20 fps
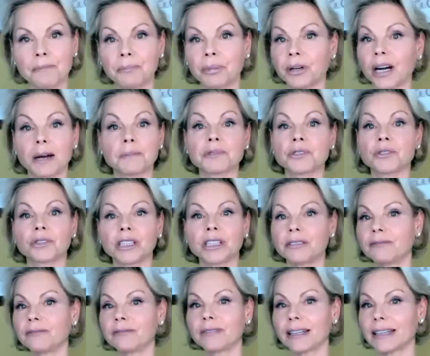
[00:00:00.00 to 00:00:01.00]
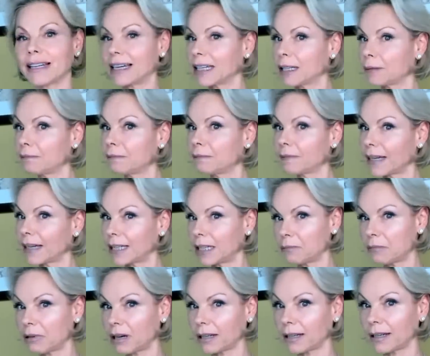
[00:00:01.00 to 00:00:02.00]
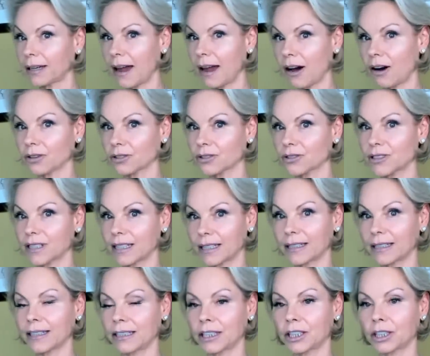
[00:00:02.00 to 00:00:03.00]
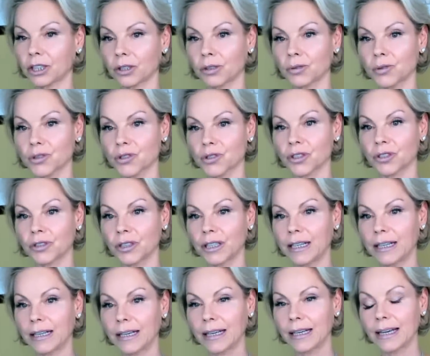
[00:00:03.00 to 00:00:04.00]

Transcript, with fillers: and perhaps not even letting anybody else getting any closer?